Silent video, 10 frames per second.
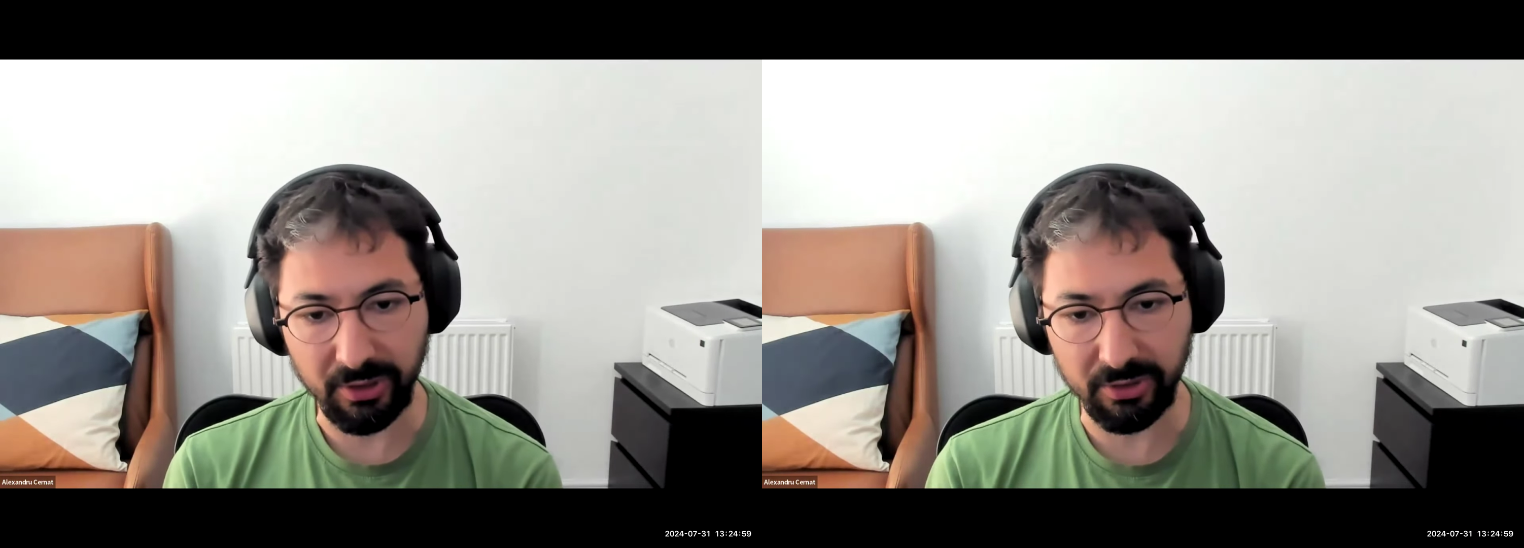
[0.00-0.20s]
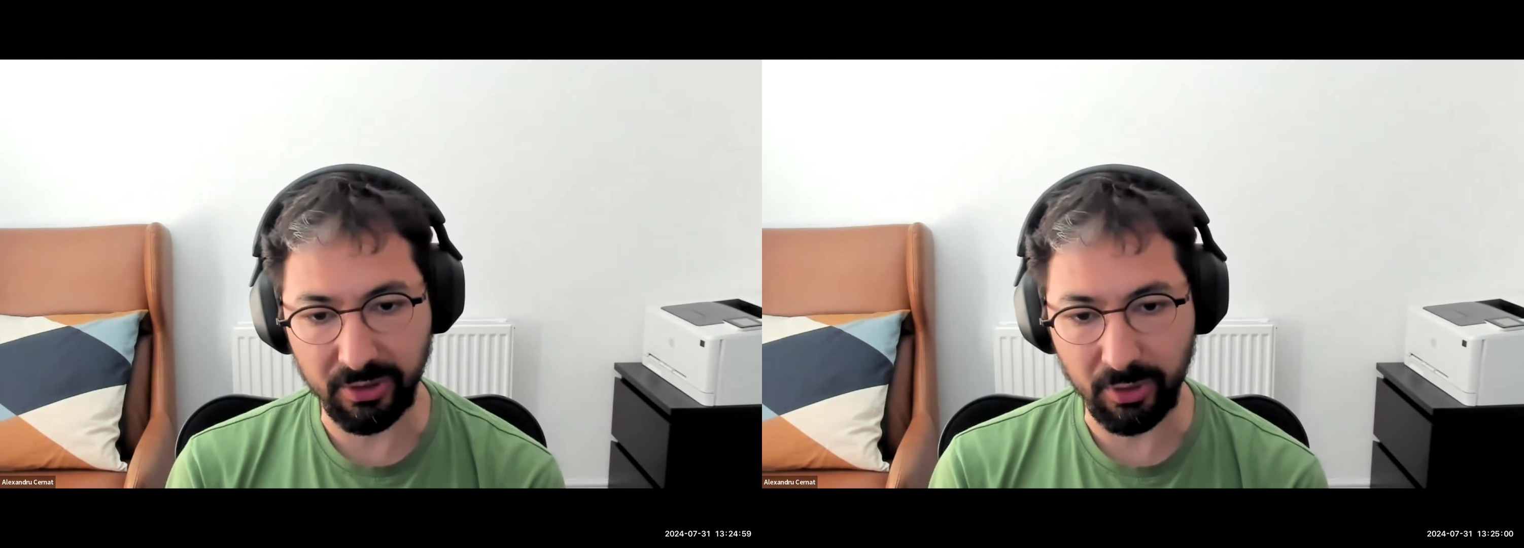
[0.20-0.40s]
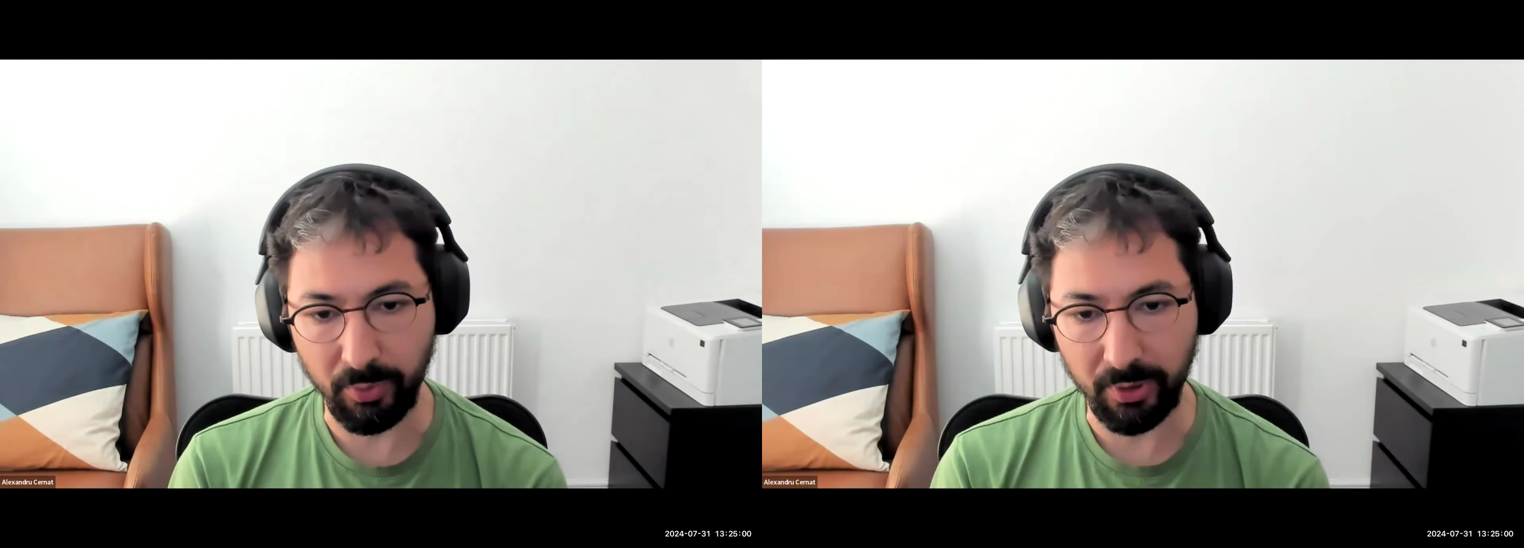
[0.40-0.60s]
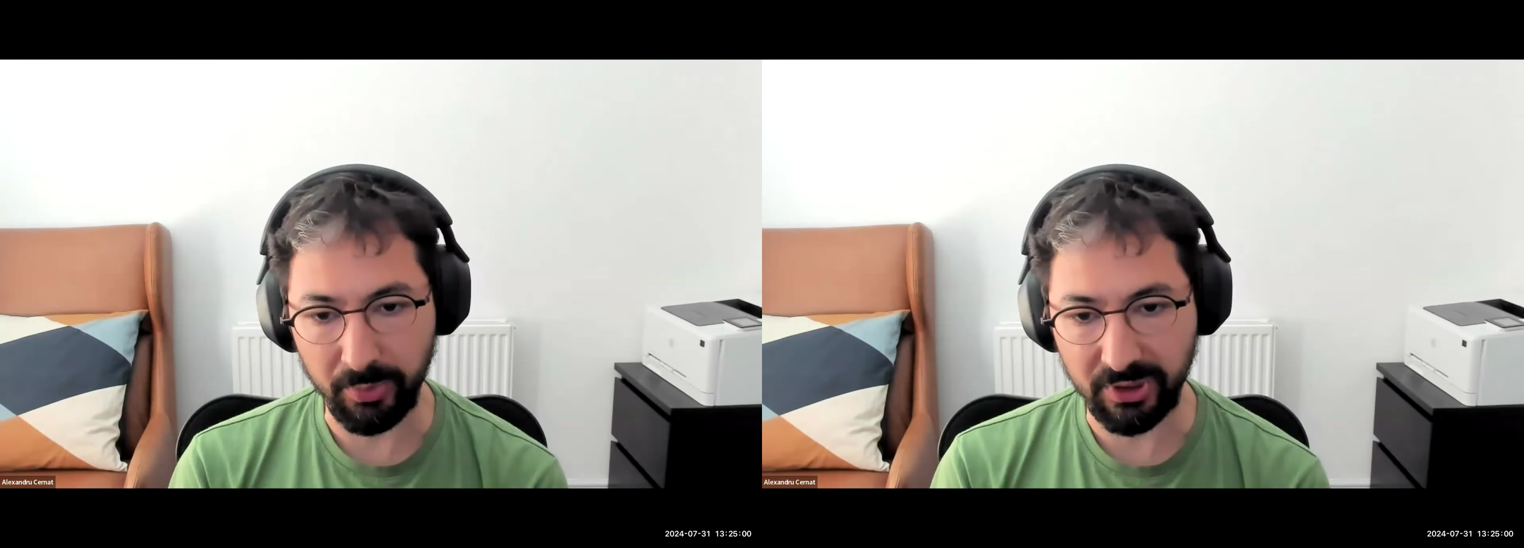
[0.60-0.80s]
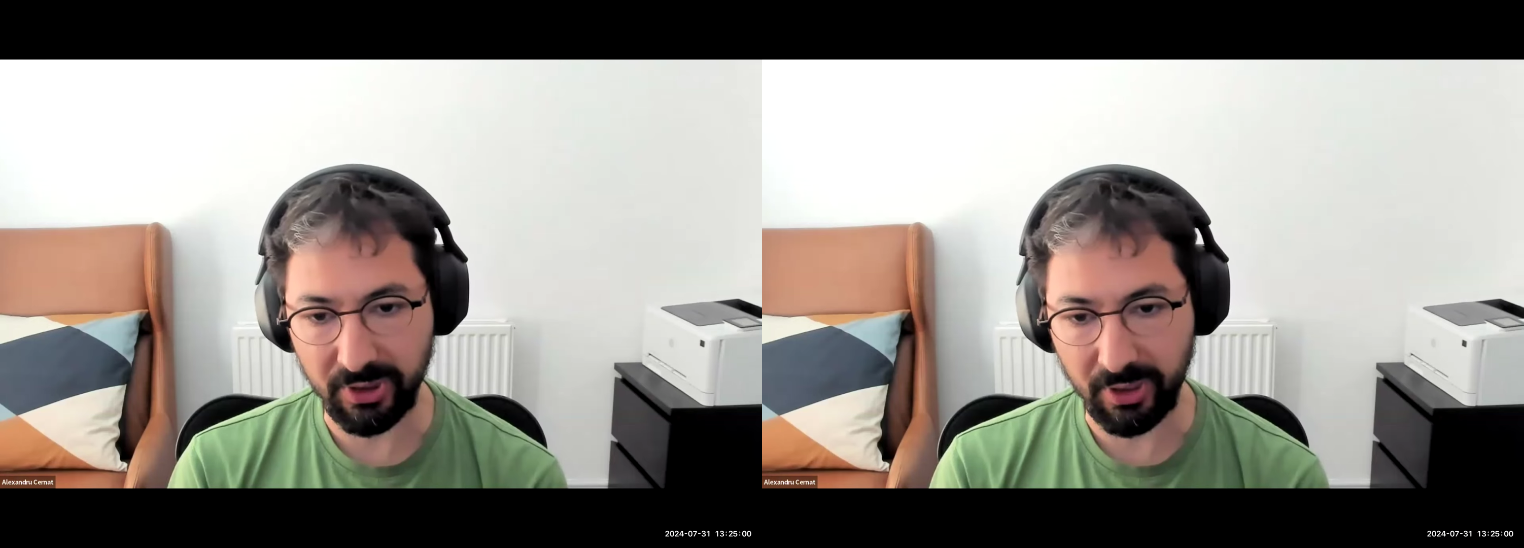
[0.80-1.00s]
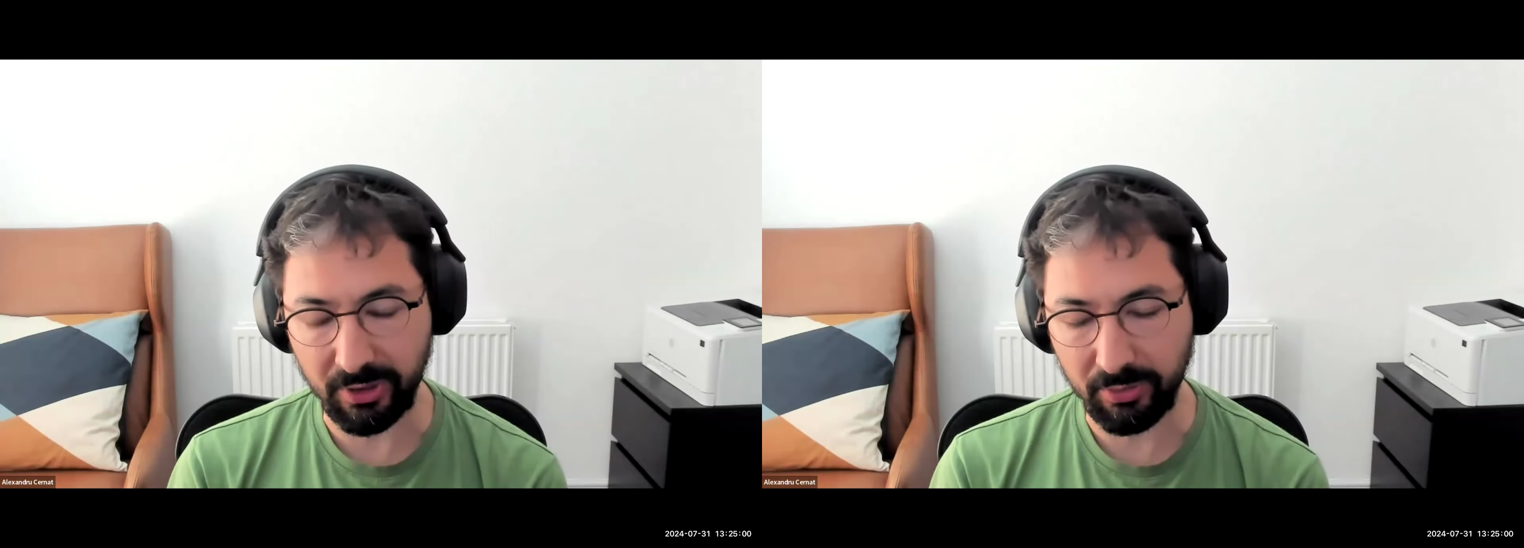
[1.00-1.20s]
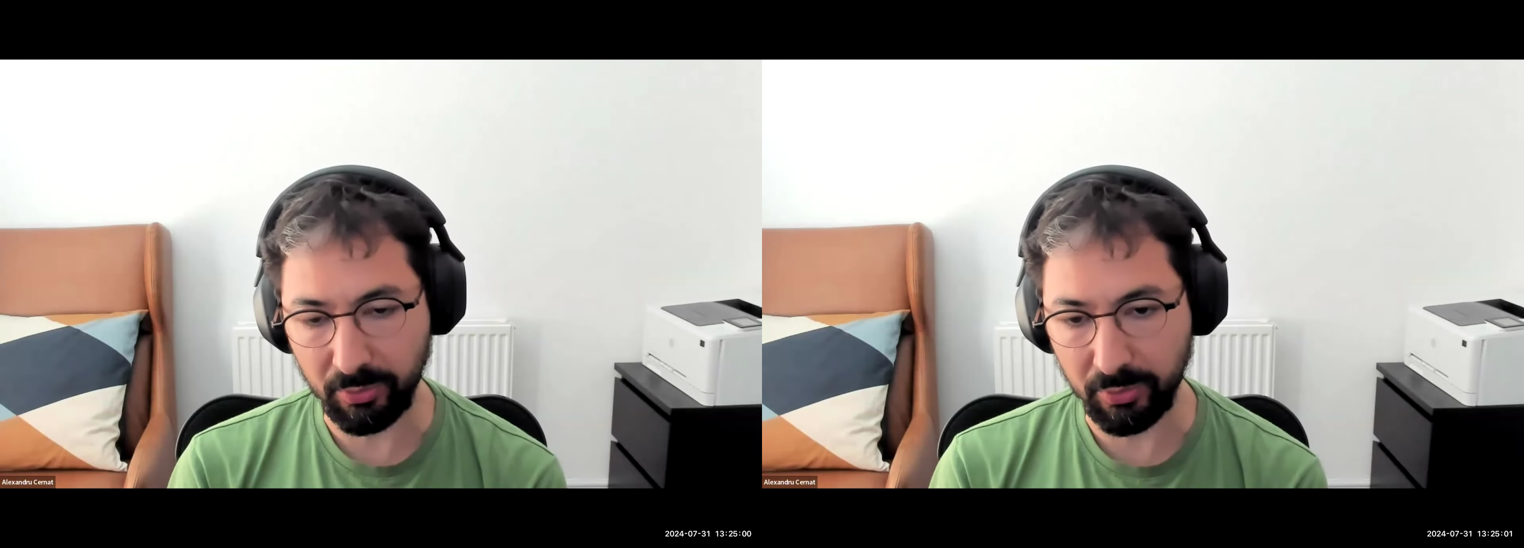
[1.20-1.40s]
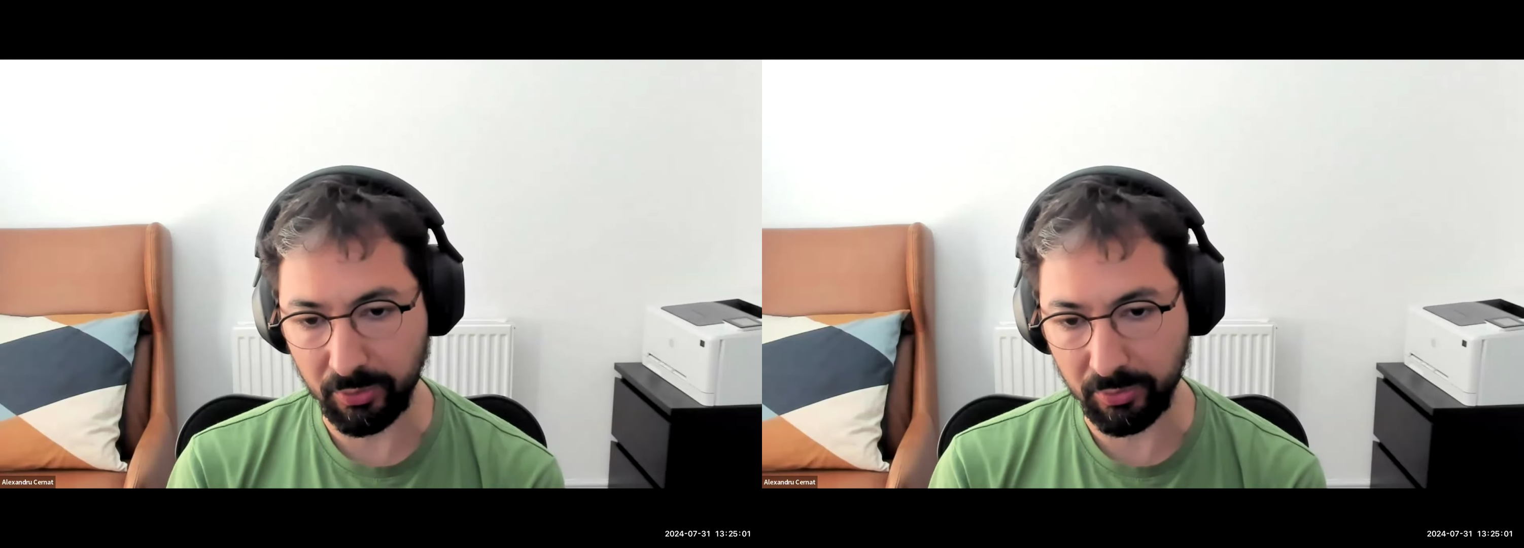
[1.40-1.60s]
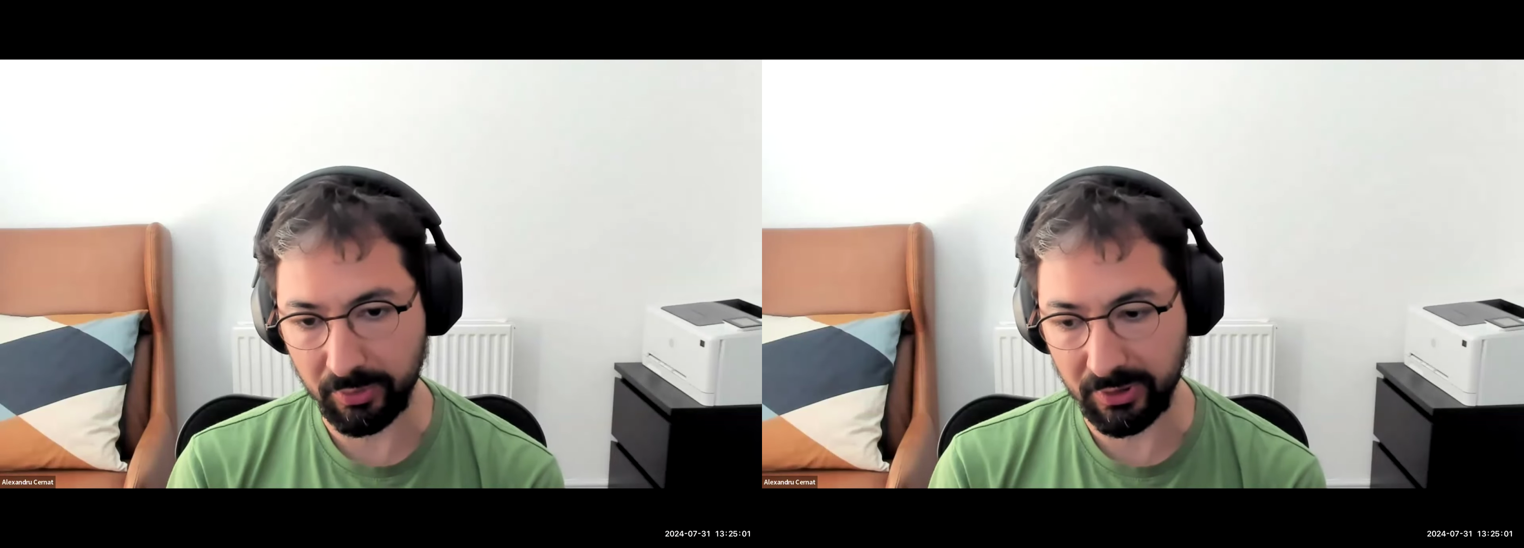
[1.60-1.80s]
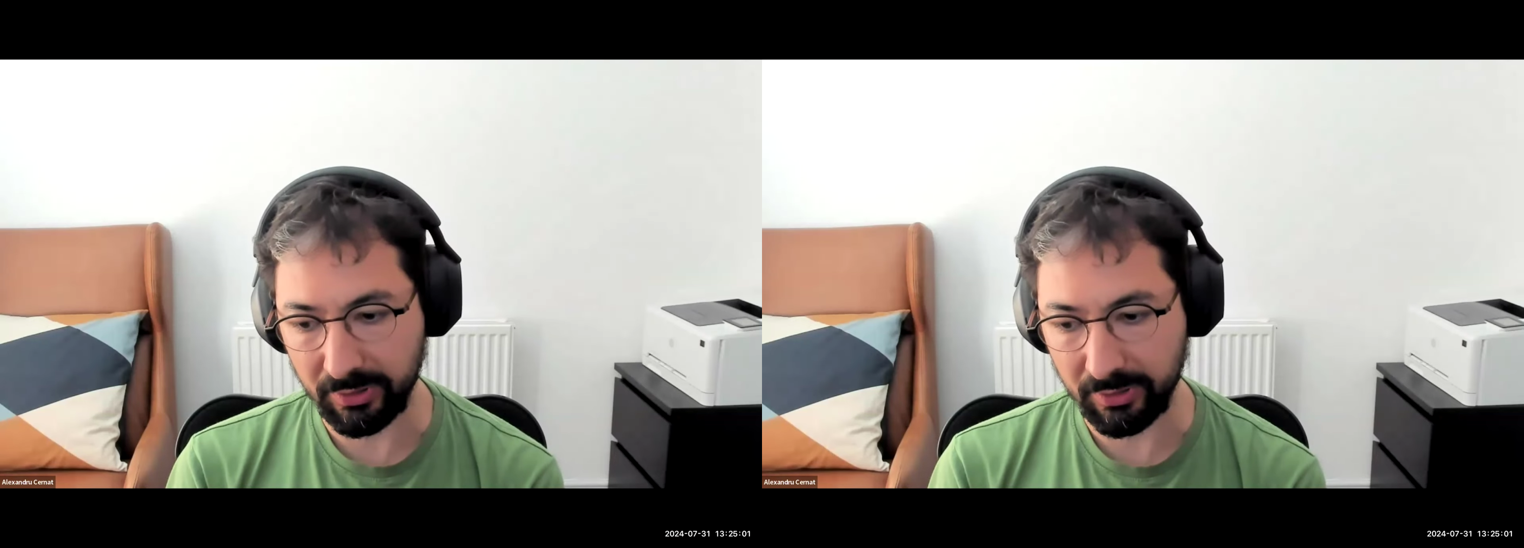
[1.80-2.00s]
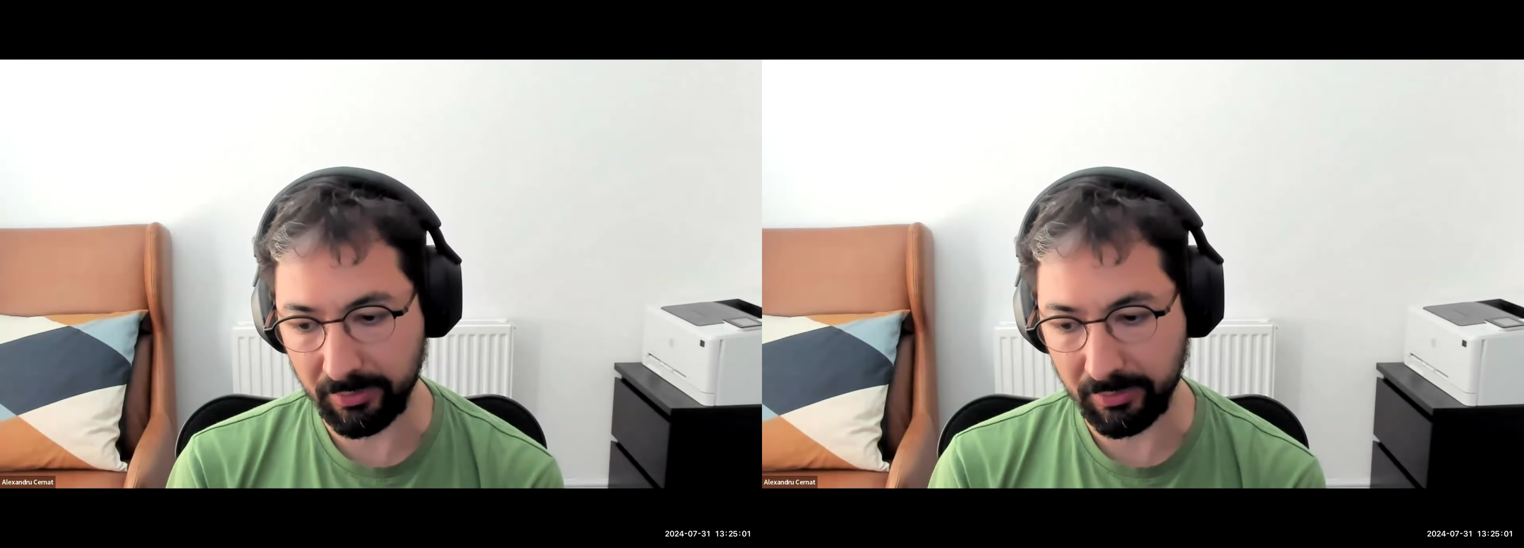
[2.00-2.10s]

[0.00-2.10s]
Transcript: easier when we start to do